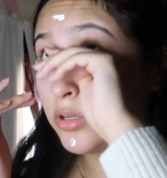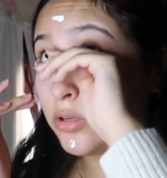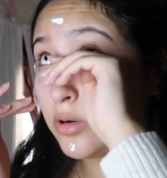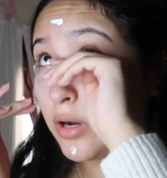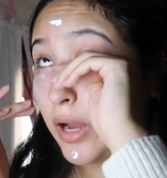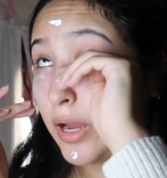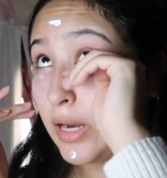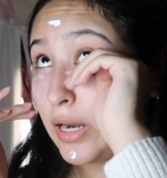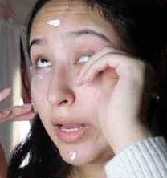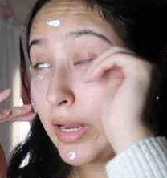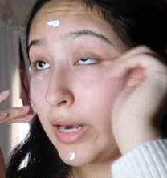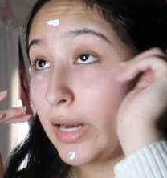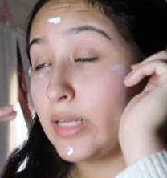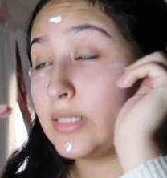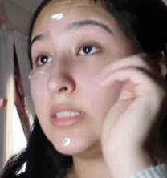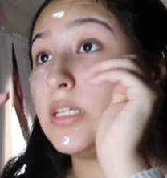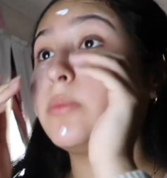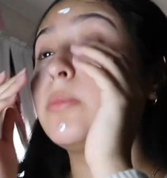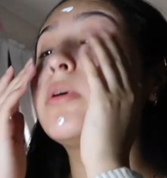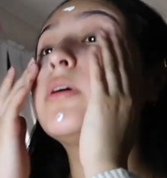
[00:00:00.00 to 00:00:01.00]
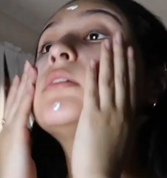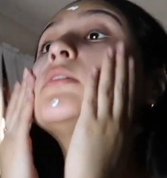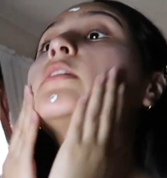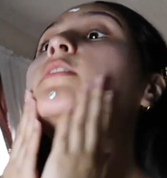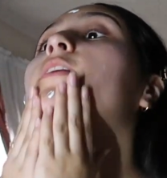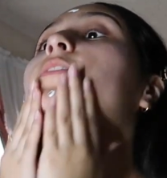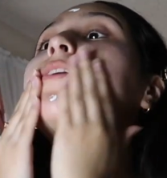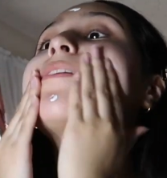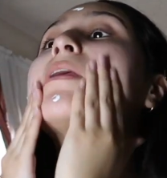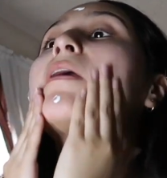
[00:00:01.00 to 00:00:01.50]
in your eye like last time, Aranza.
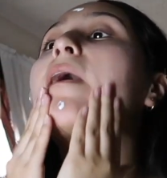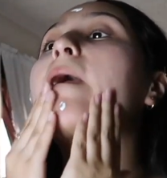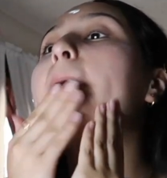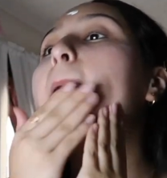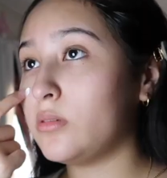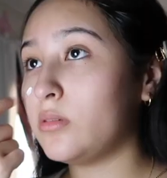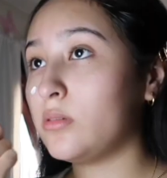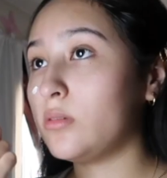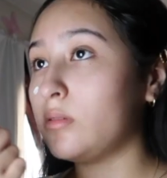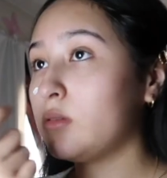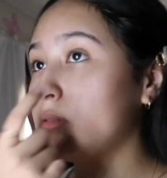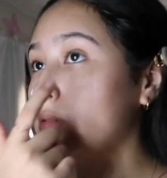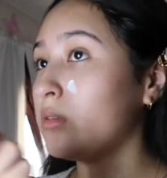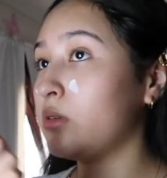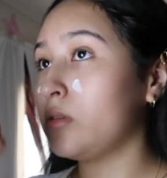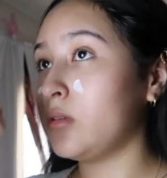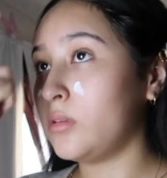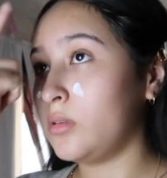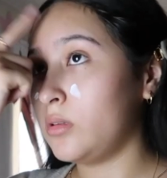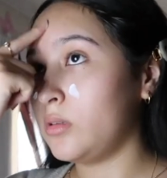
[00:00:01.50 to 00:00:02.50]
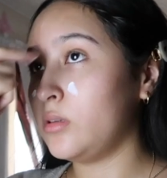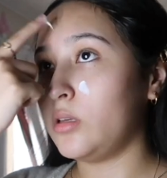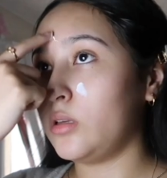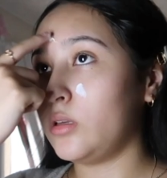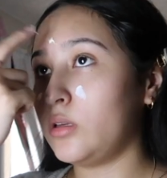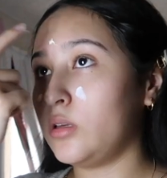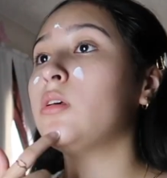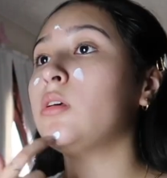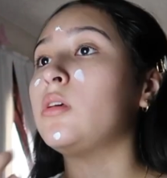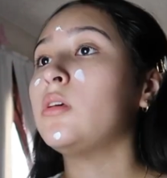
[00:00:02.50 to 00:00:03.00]
Not in your eye.
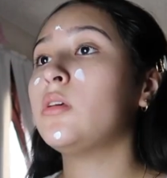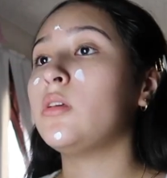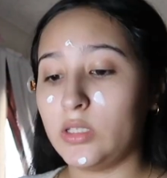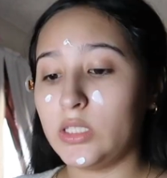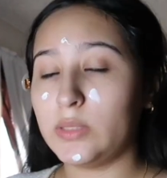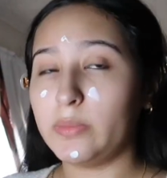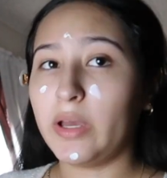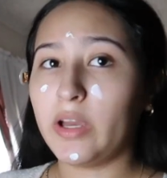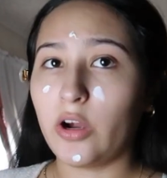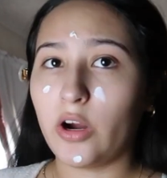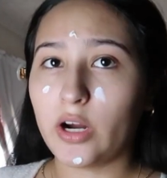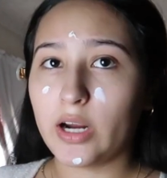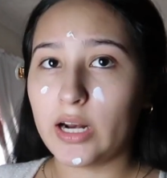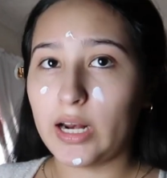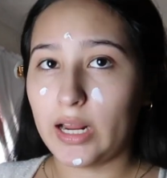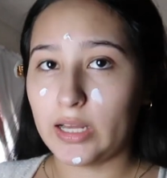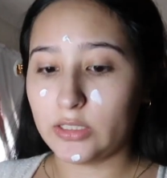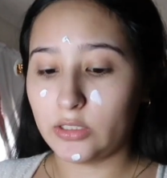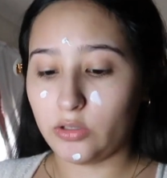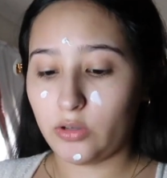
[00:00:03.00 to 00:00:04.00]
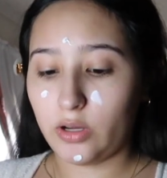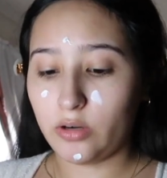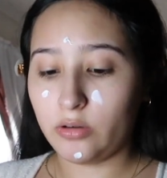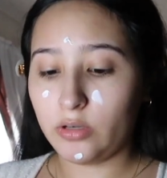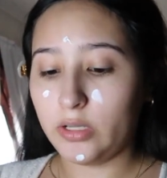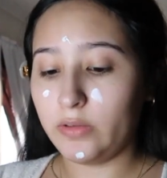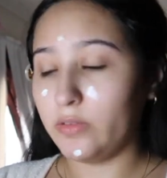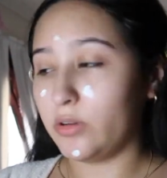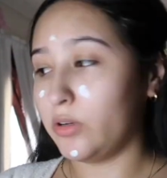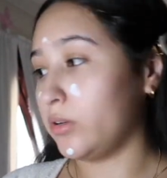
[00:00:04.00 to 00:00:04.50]
This is my art class, so I
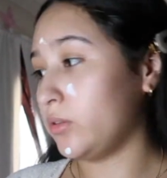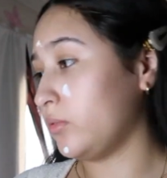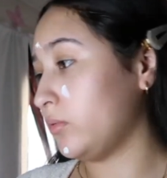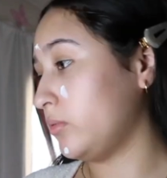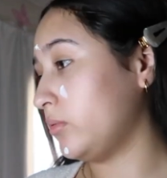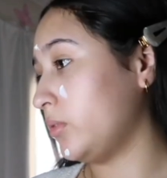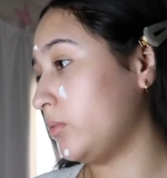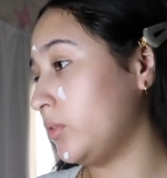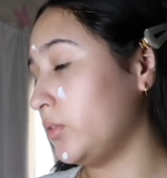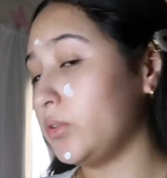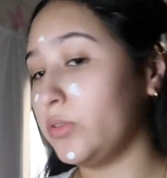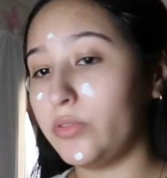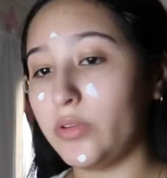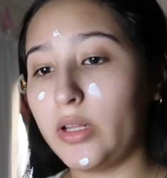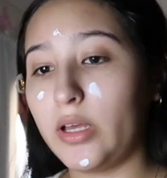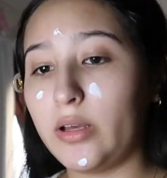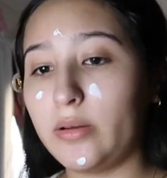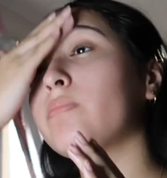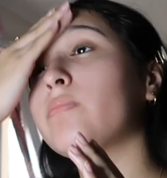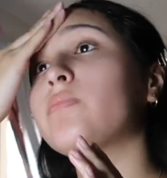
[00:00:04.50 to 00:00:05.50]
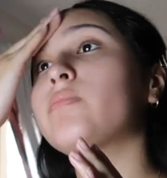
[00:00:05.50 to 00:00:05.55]
don't even know what we're doing for that.